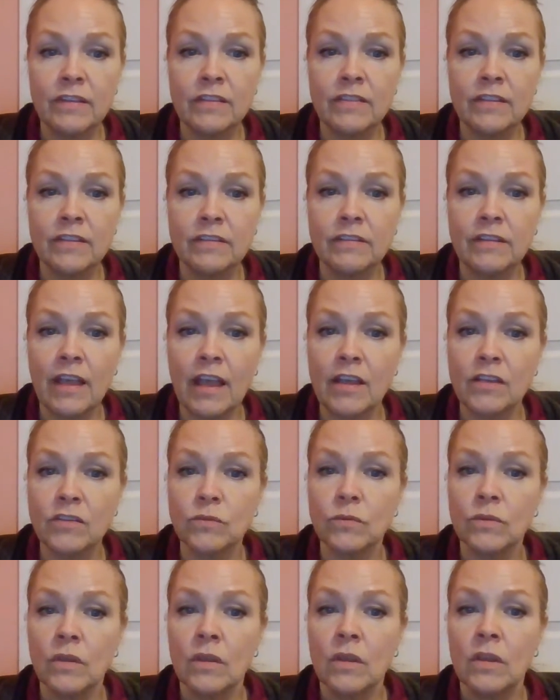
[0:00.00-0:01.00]
in this
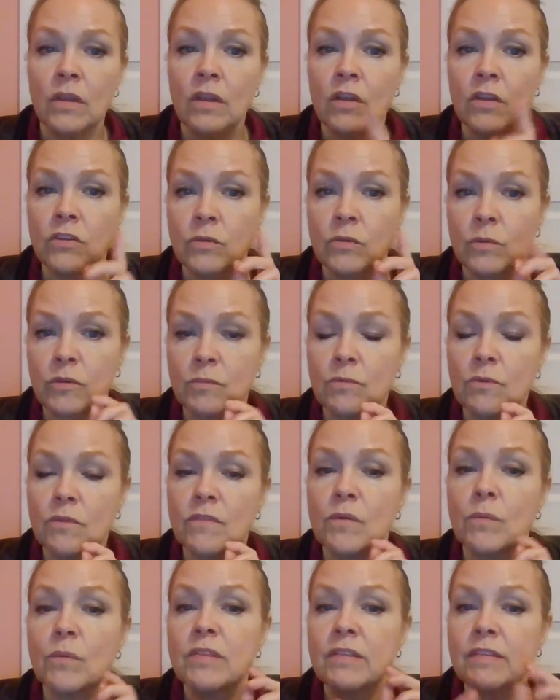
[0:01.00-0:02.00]
case, you must
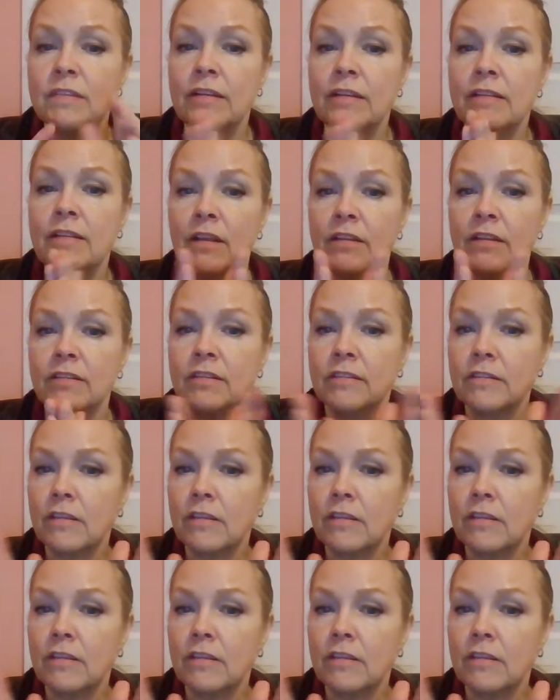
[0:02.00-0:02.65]
prove it with detail.